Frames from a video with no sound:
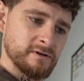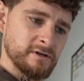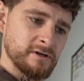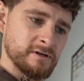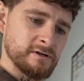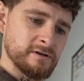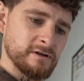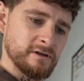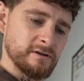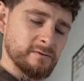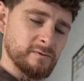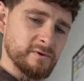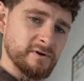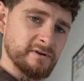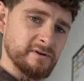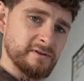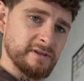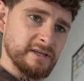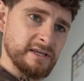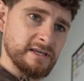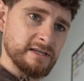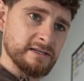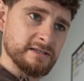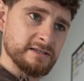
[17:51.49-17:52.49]
another one of
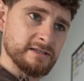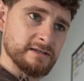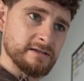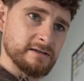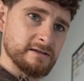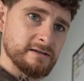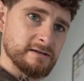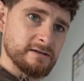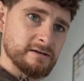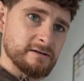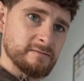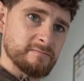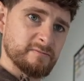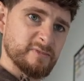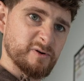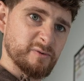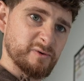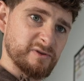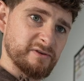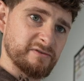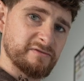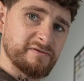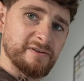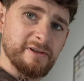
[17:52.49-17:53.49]
these, but
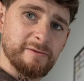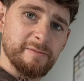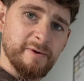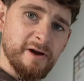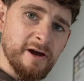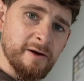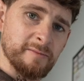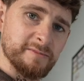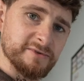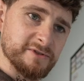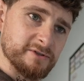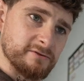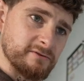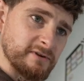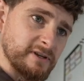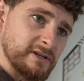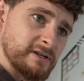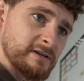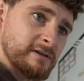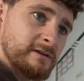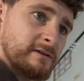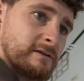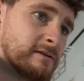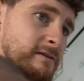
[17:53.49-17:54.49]
with a flip up screen.